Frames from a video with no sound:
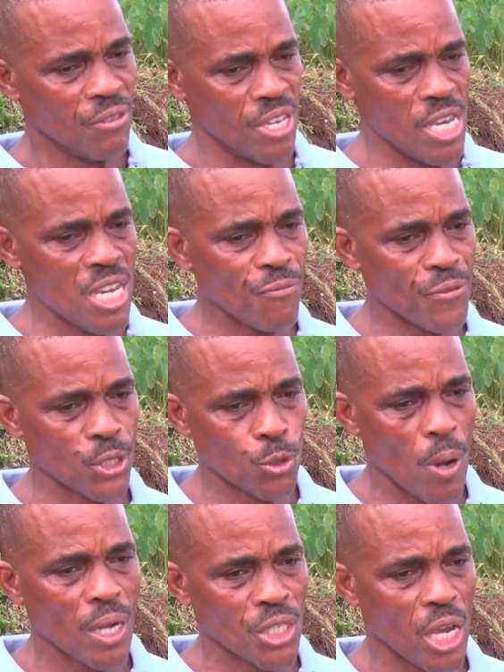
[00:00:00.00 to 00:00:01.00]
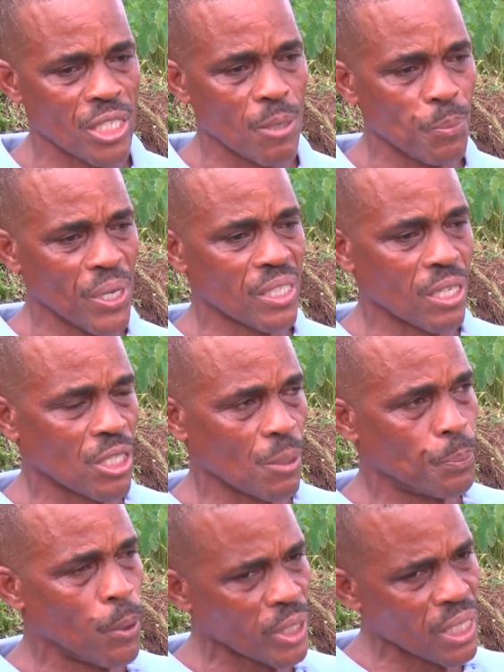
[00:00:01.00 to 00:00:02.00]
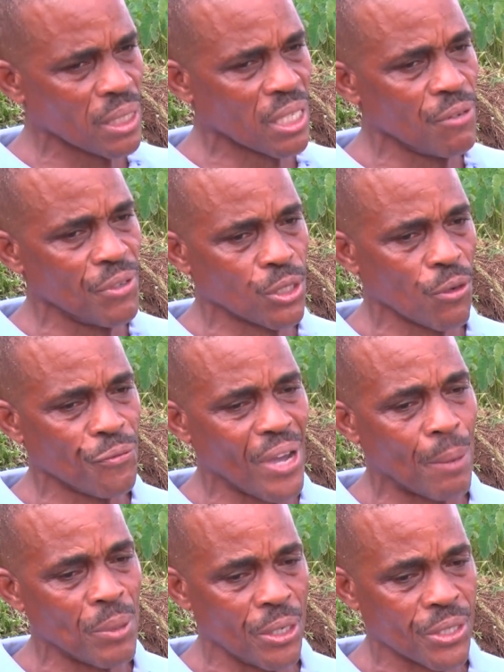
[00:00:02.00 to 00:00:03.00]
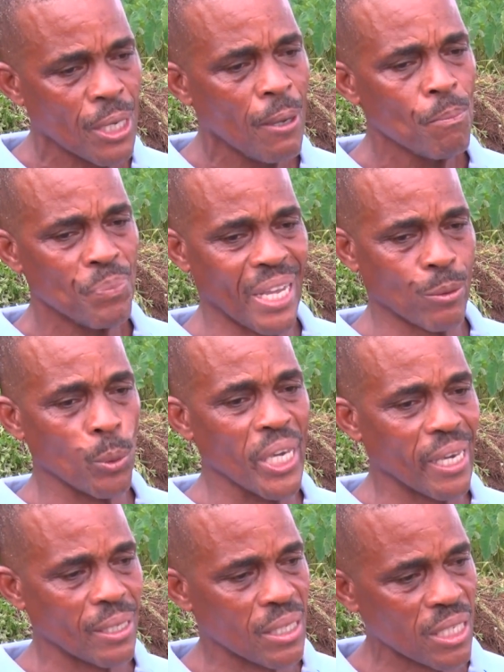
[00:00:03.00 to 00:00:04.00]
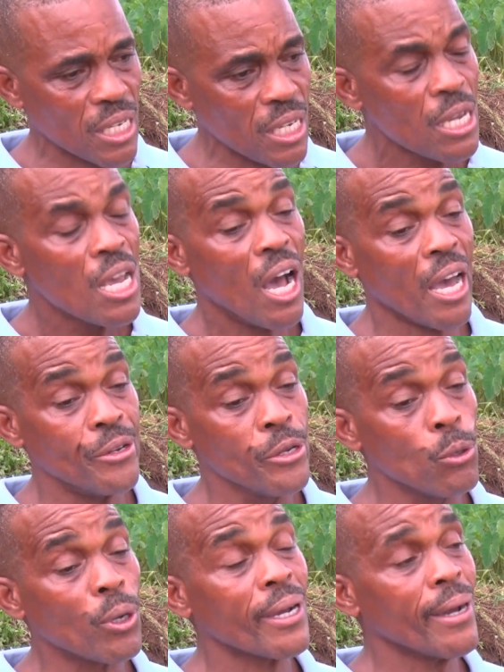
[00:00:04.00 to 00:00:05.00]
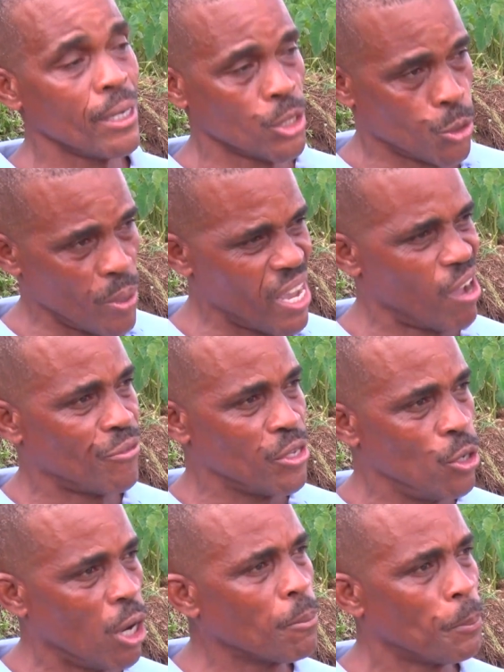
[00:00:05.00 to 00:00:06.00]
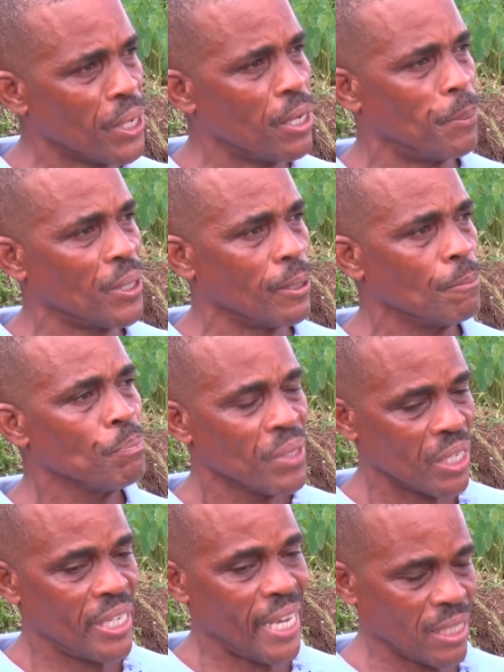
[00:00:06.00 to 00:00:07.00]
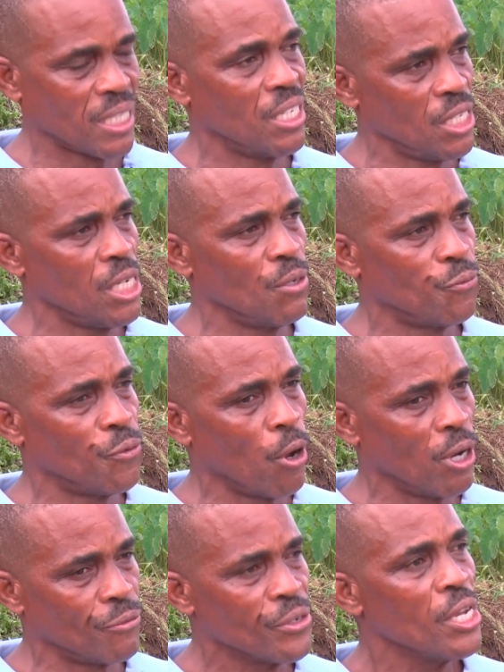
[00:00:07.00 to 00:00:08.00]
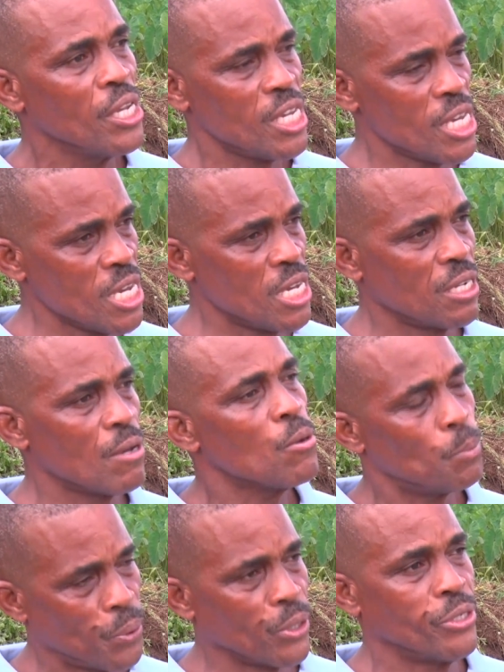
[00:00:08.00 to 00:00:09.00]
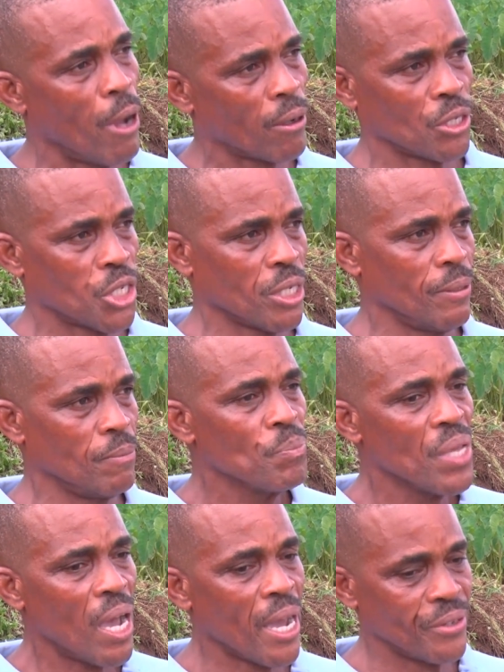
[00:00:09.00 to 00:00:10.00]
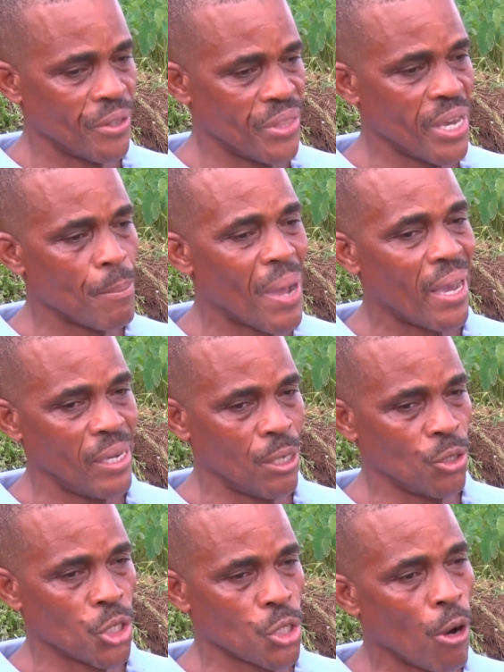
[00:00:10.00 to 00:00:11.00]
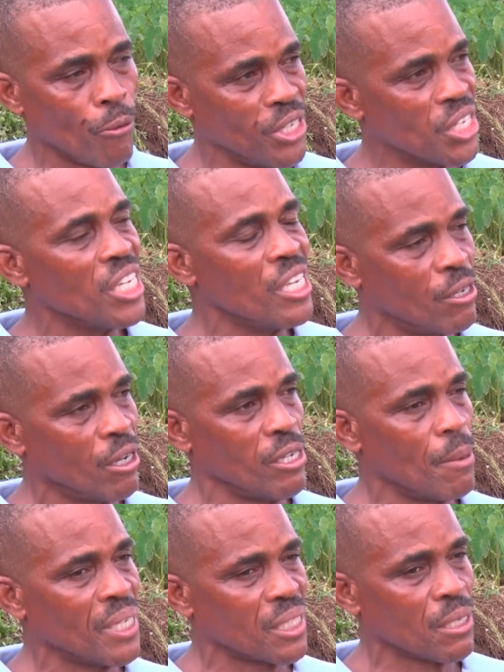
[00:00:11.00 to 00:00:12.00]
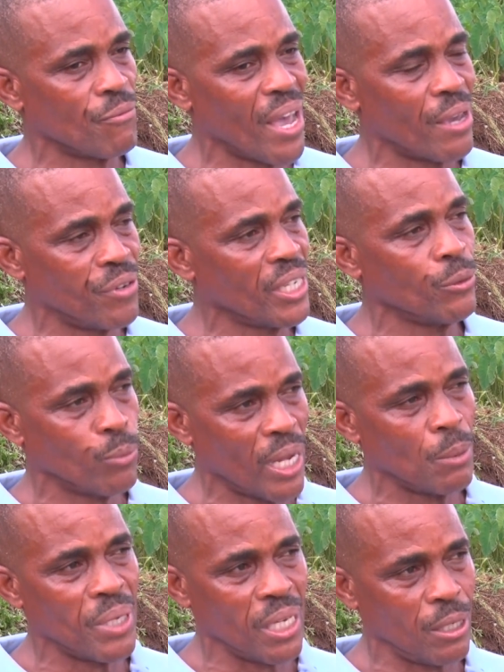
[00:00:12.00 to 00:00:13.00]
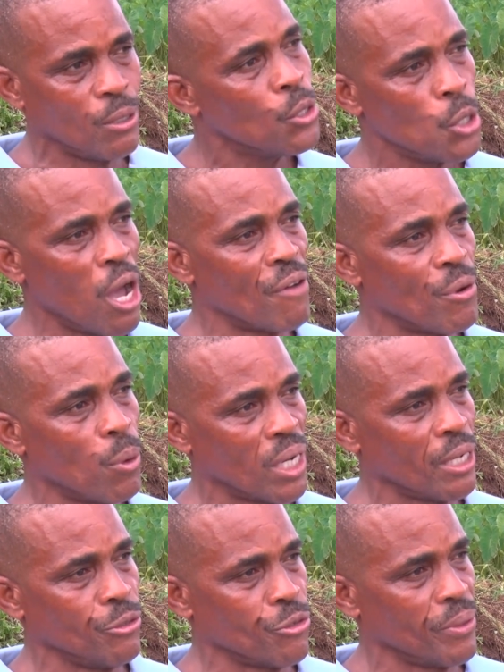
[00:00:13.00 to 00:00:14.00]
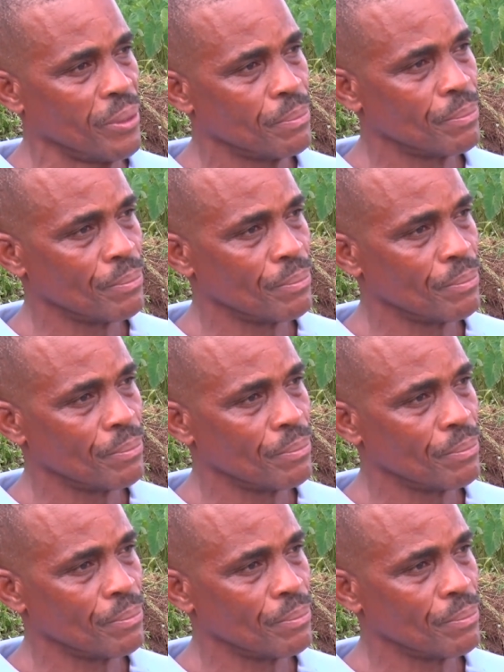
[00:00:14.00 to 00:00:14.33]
the infrastructure is in place, the support is given to farmers, that we can see a new cadre of young people getting involved in production and thereby ensuring the economic survival and well-being of our country.